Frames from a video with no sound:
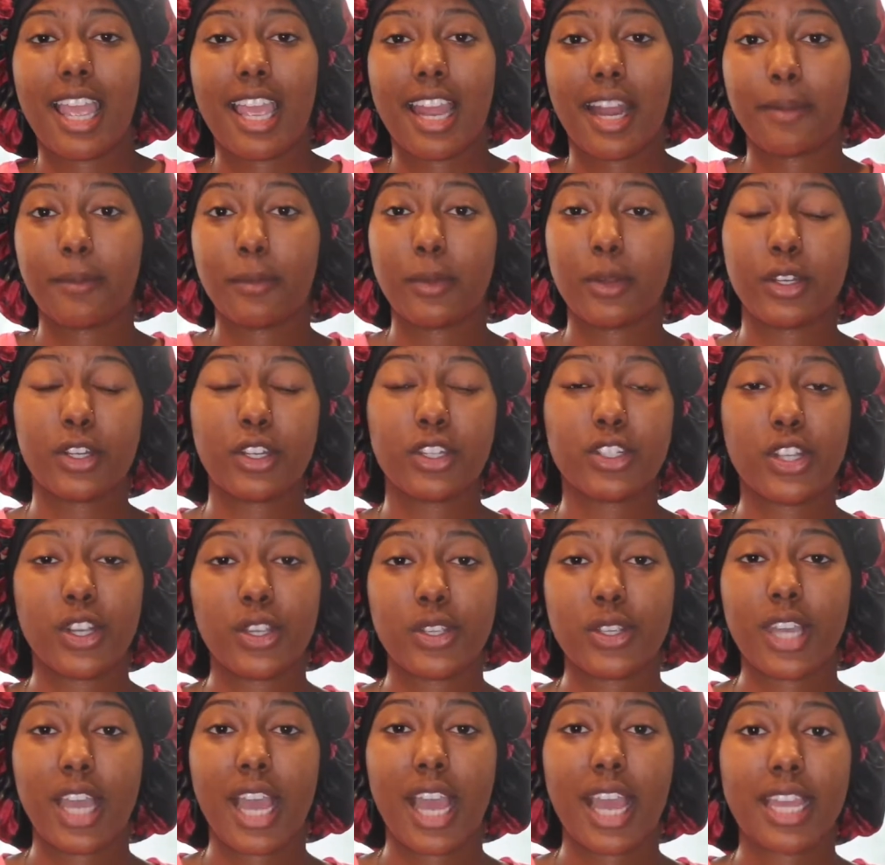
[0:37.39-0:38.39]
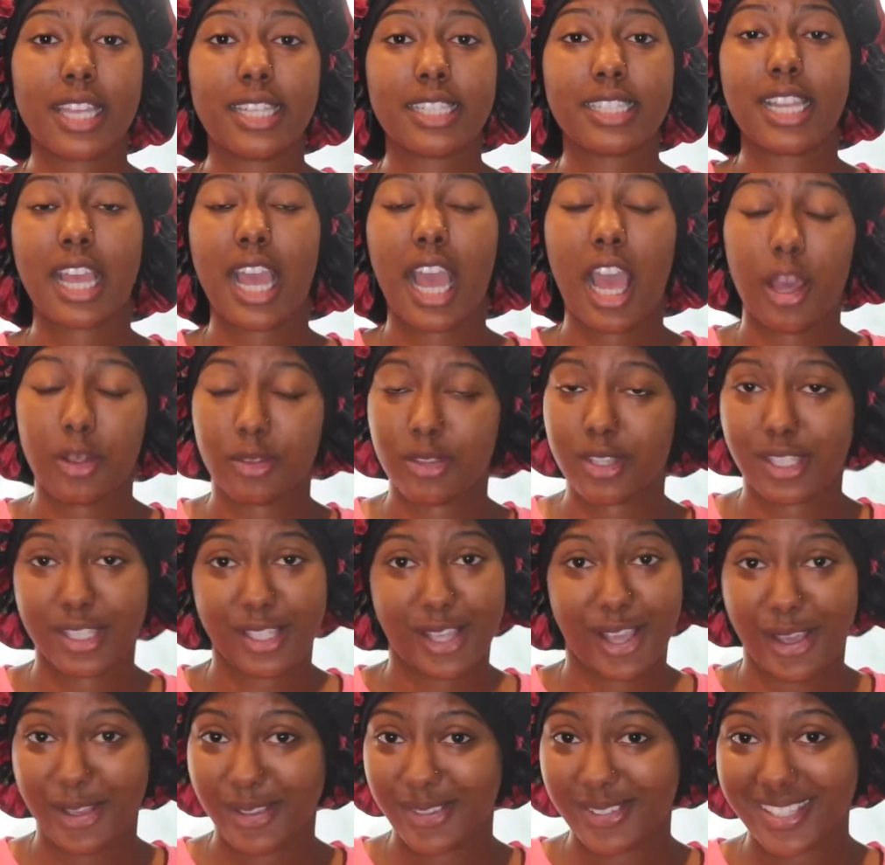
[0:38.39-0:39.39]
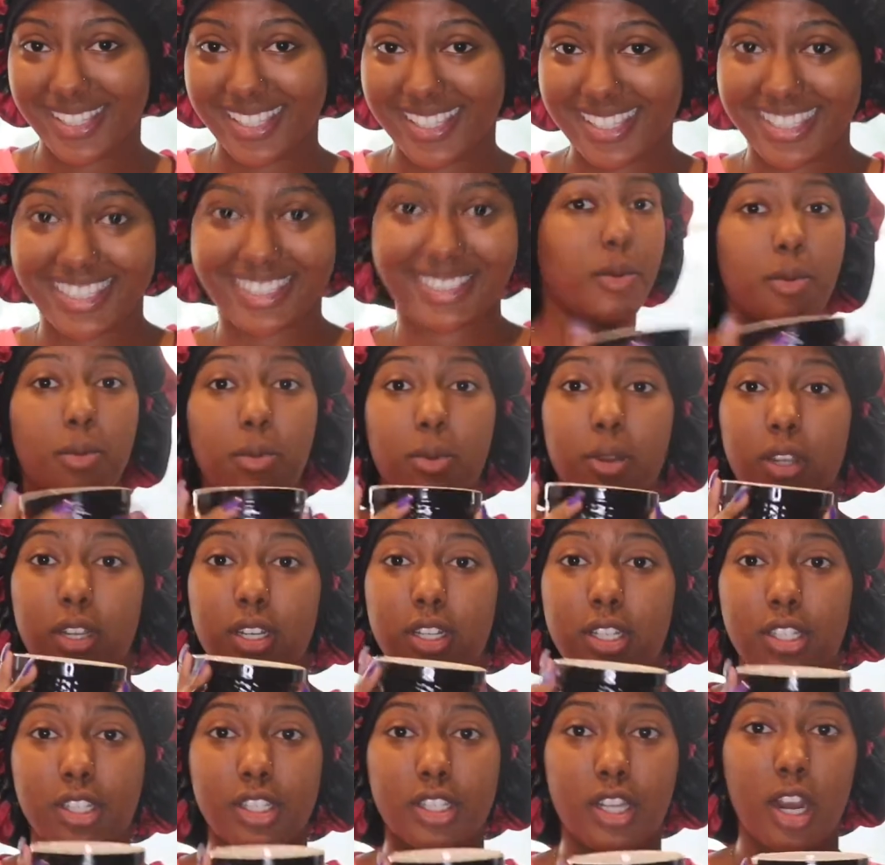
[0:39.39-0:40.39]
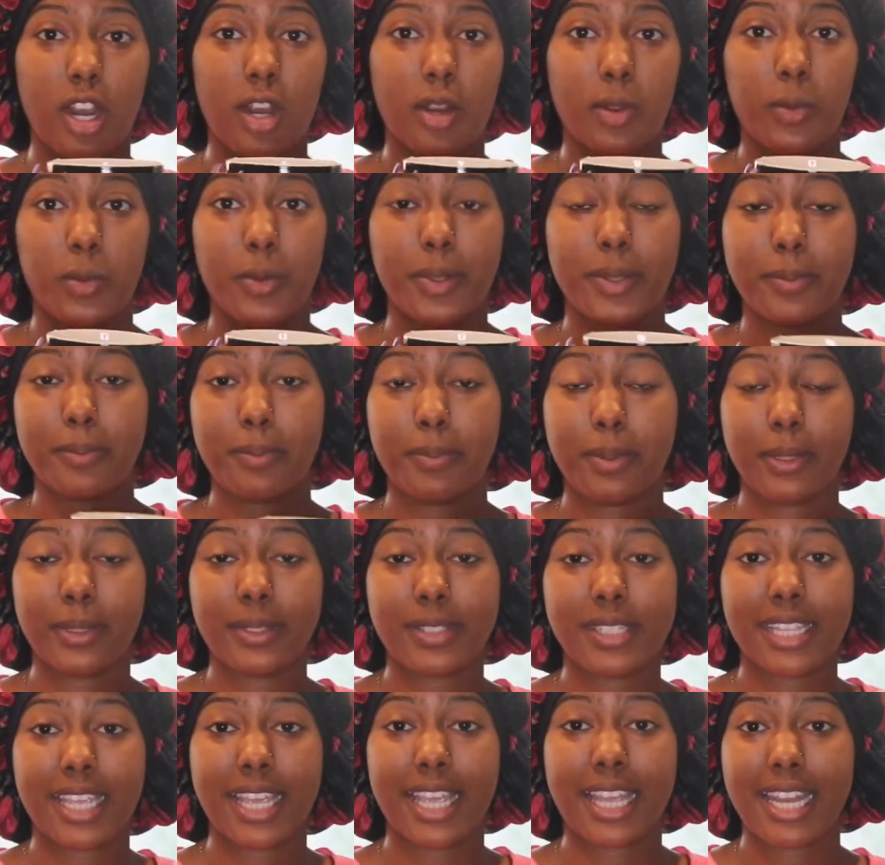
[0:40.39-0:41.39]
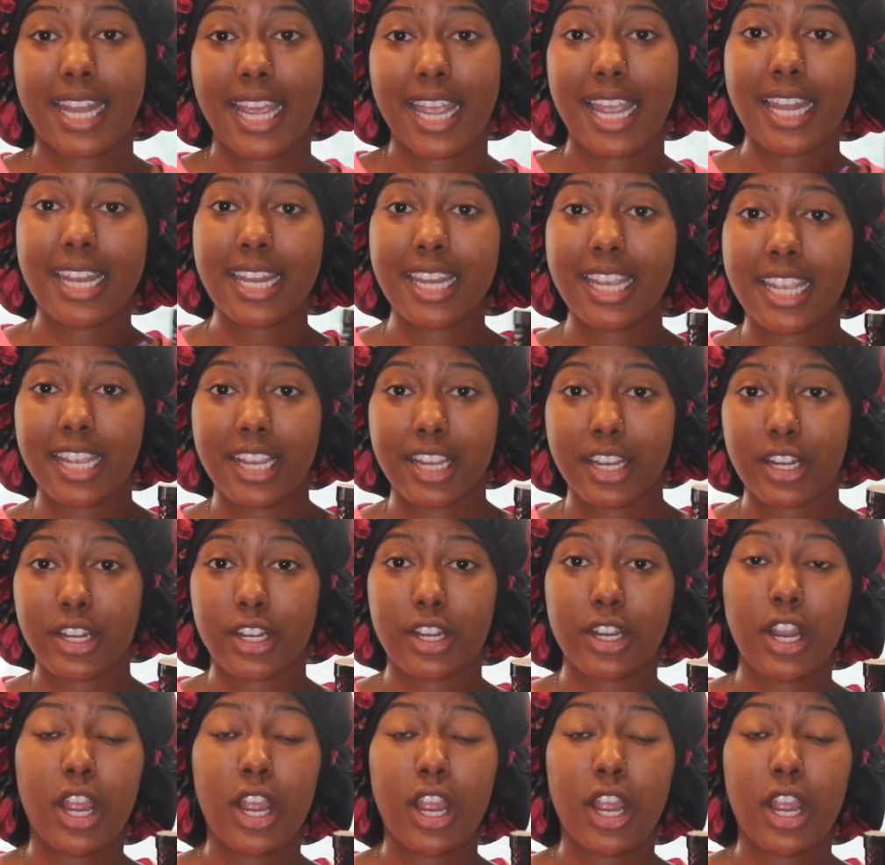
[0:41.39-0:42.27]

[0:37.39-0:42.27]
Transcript: And I'm going to show you guys how this goes. We're going to start with building it in here.